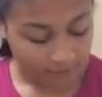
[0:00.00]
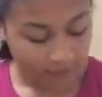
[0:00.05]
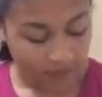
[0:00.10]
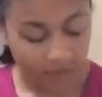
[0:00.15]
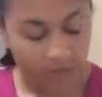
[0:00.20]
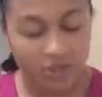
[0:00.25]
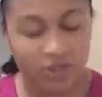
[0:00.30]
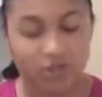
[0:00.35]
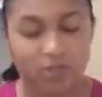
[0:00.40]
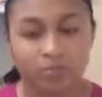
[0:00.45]

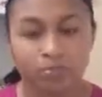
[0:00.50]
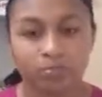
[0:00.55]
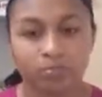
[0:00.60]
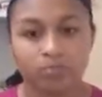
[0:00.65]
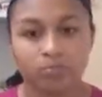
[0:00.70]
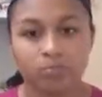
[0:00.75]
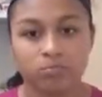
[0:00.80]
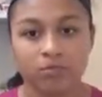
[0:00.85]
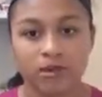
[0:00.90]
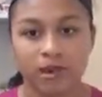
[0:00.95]
it just
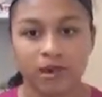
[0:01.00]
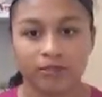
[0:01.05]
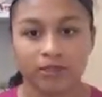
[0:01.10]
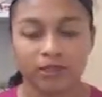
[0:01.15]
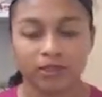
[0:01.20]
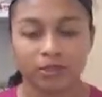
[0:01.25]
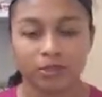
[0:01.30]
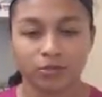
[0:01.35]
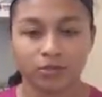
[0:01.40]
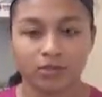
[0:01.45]
brought me
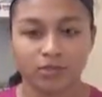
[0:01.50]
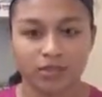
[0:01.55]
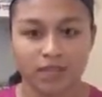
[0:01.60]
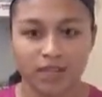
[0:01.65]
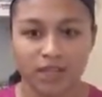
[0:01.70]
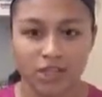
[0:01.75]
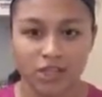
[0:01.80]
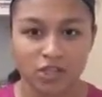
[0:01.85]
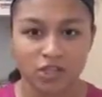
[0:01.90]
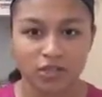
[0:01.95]
to
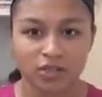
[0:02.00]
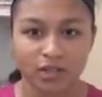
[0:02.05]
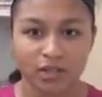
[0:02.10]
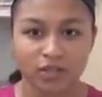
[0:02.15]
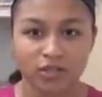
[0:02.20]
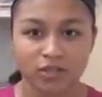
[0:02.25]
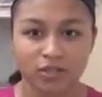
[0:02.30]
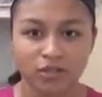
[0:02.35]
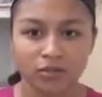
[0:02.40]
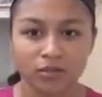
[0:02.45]
realization,
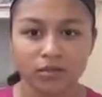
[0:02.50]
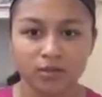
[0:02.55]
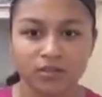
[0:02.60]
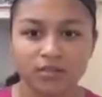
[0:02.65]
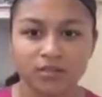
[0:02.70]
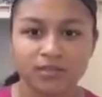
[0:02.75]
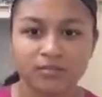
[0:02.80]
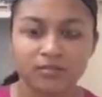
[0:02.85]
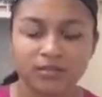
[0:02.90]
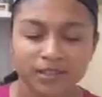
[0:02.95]
like, dude,
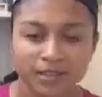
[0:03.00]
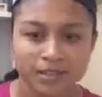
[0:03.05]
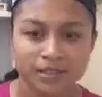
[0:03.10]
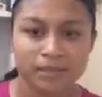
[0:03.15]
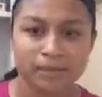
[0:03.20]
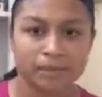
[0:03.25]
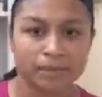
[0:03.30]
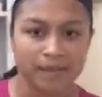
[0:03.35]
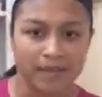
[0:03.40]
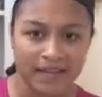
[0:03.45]
this book is
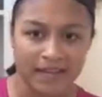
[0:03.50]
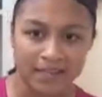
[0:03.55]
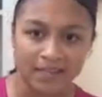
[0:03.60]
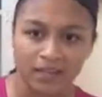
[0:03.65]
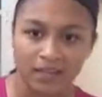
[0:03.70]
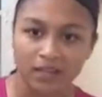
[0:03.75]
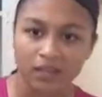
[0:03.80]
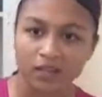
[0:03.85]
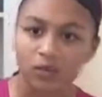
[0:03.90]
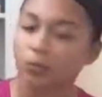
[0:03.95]

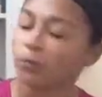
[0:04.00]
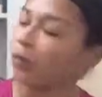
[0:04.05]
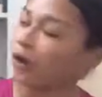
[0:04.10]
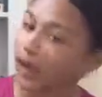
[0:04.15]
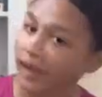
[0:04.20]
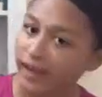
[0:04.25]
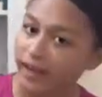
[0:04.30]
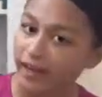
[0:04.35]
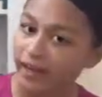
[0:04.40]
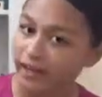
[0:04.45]
amazing.
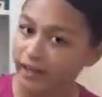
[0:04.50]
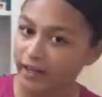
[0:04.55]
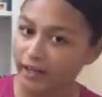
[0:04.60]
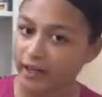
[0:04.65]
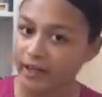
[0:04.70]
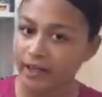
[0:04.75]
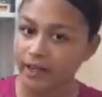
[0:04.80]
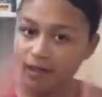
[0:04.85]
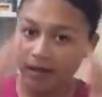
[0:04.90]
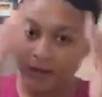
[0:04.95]
Why
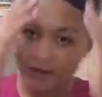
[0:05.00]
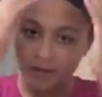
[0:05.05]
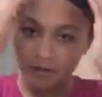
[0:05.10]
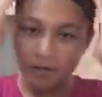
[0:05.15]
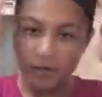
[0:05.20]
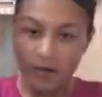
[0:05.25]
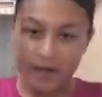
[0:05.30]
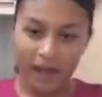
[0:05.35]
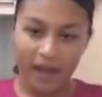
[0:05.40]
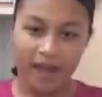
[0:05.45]

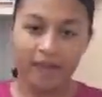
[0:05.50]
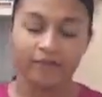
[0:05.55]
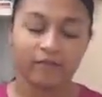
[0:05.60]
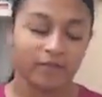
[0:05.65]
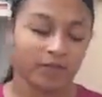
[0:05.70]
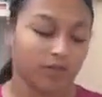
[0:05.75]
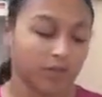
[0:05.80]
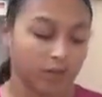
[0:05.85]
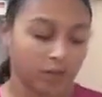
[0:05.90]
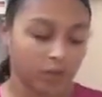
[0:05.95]

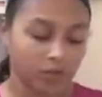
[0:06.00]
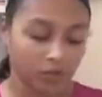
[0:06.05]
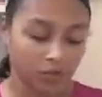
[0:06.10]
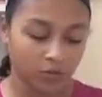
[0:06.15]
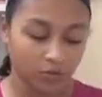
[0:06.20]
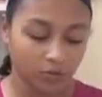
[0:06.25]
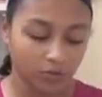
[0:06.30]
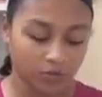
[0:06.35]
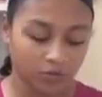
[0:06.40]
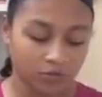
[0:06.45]
haven't
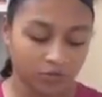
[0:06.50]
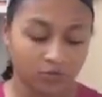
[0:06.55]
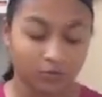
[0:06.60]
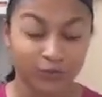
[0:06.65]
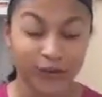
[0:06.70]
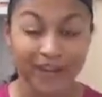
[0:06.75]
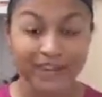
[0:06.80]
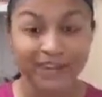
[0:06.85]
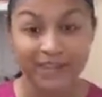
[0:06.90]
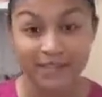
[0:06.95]
you
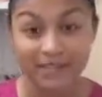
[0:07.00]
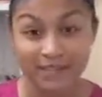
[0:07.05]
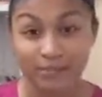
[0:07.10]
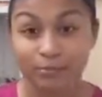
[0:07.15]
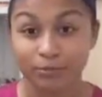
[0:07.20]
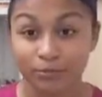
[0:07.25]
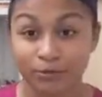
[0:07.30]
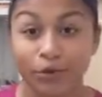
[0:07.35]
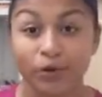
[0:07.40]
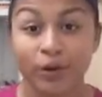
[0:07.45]
read this
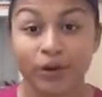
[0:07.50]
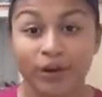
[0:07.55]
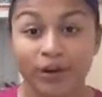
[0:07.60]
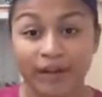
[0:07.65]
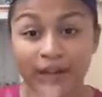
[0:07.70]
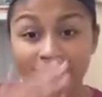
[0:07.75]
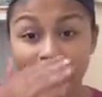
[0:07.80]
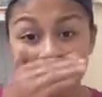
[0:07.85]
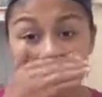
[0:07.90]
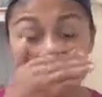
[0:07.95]
before?
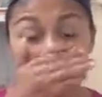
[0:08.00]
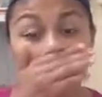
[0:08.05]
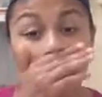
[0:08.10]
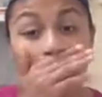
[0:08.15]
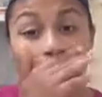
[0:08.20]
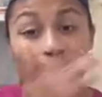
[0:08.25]
And